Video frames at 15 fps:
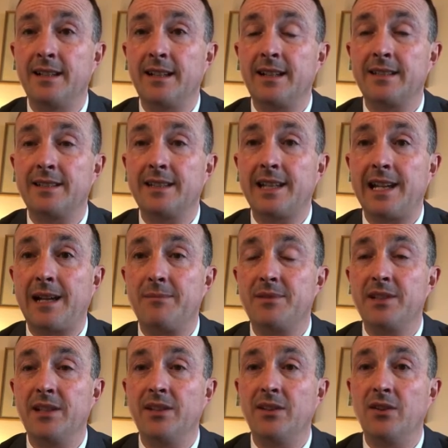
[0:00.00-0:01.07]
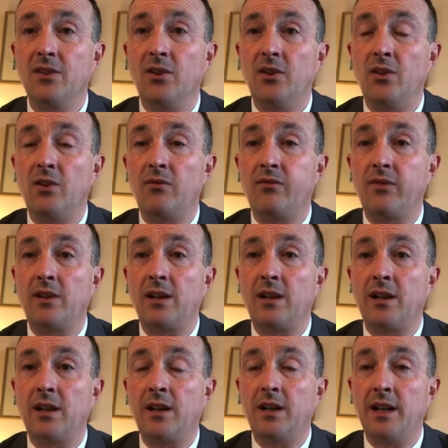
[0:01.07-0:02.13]
as captain of
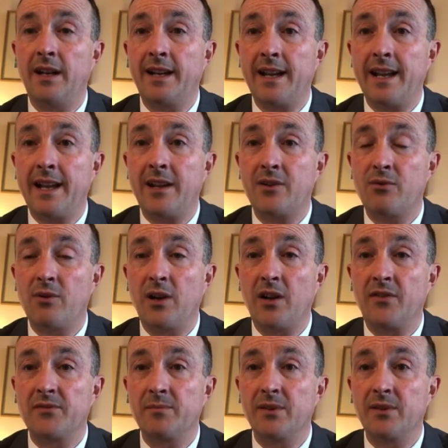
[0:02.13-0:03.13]
an aircraft,